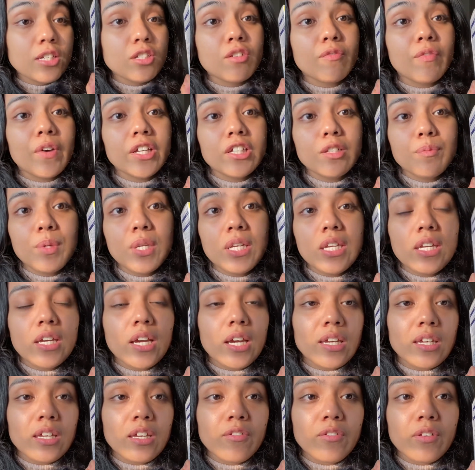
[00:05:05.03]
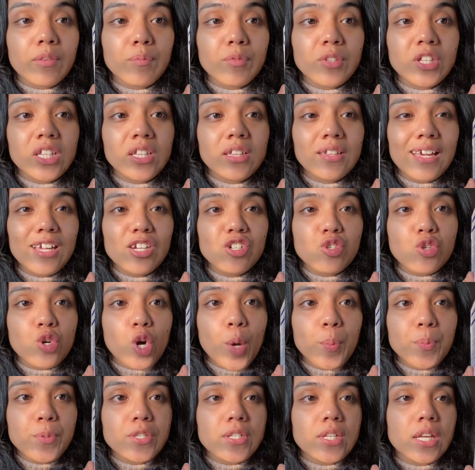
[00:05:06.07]
So vitamin D, I give him 10
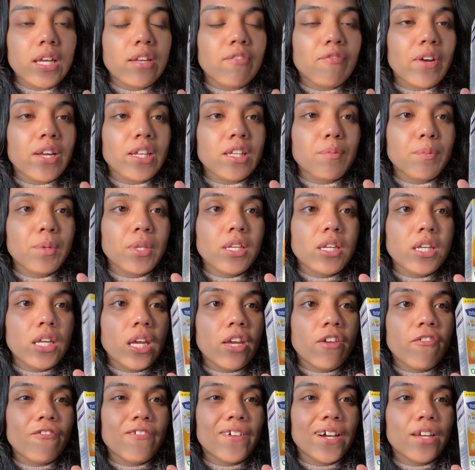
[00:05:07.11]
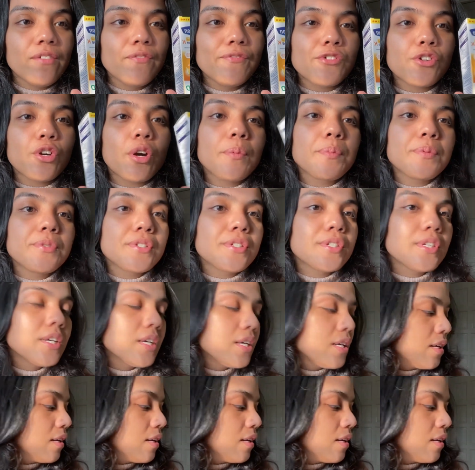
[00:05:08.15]
drops, and vitamin K 5 drops.